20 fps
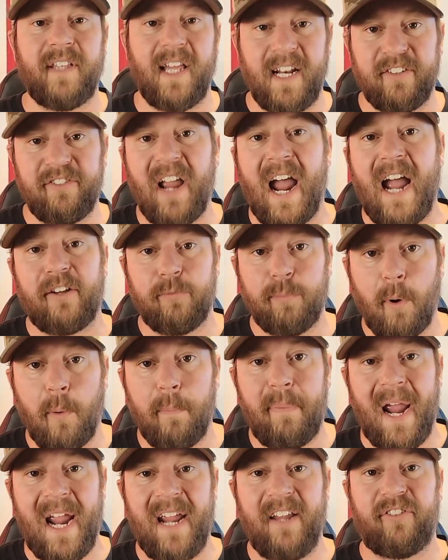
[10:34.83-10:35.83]
a taxable
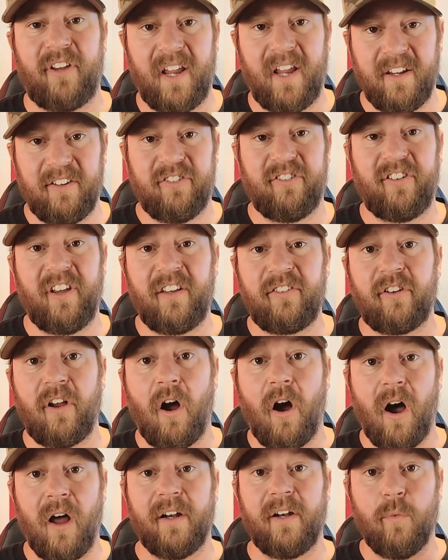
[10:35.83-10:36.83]
base exists
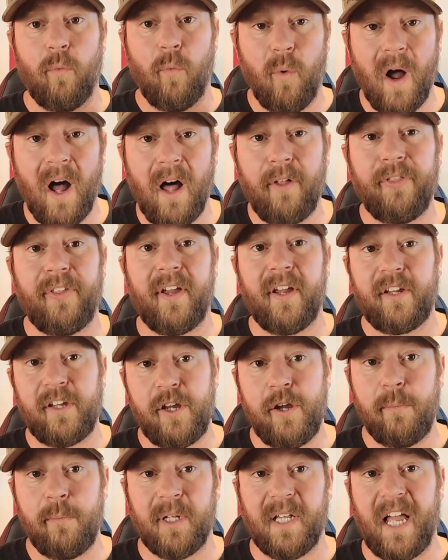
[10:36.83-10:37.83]
on wealth
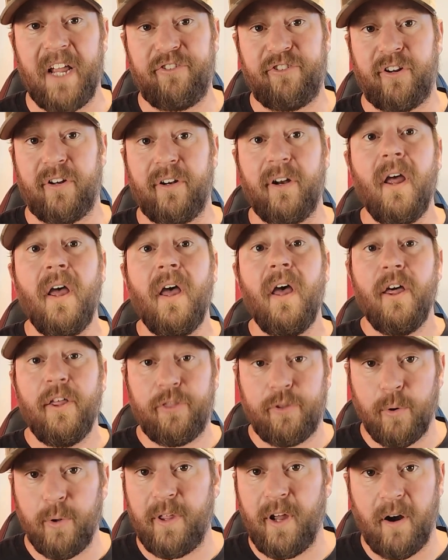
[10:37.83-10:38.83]
accumulation
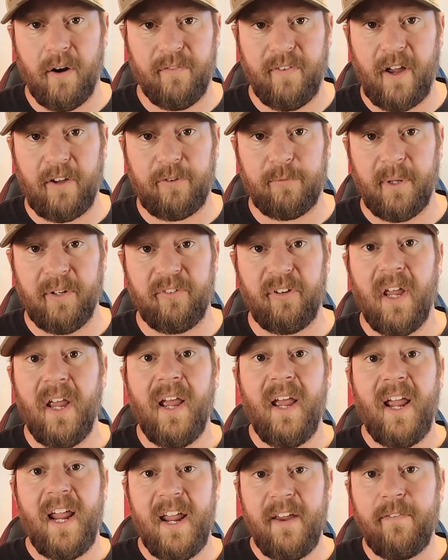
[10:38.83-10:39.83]
through their investments,
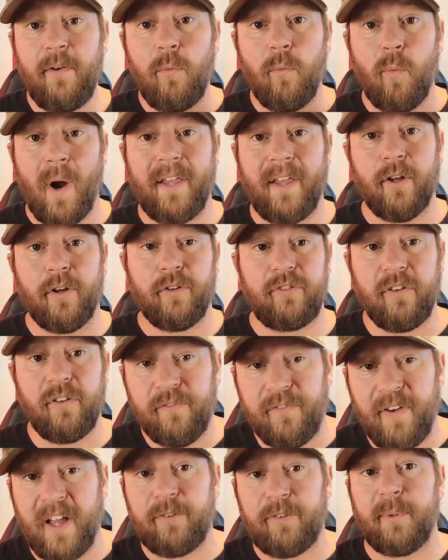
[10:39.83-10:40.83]
even when those
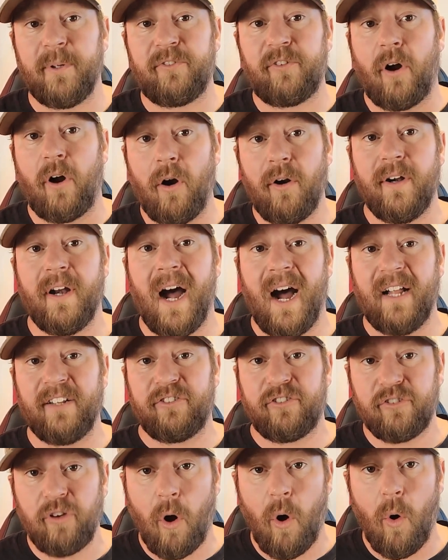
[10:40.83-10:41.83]
investments are not
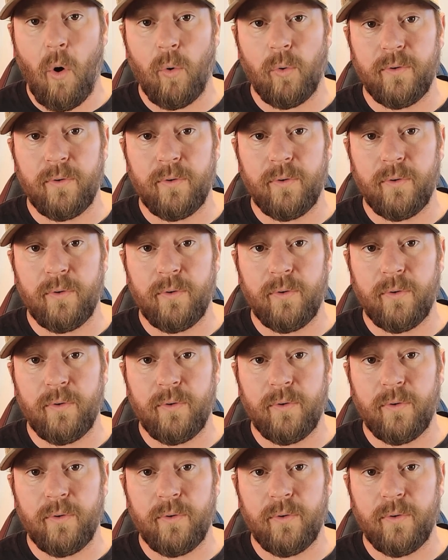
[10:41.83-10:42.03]
sold.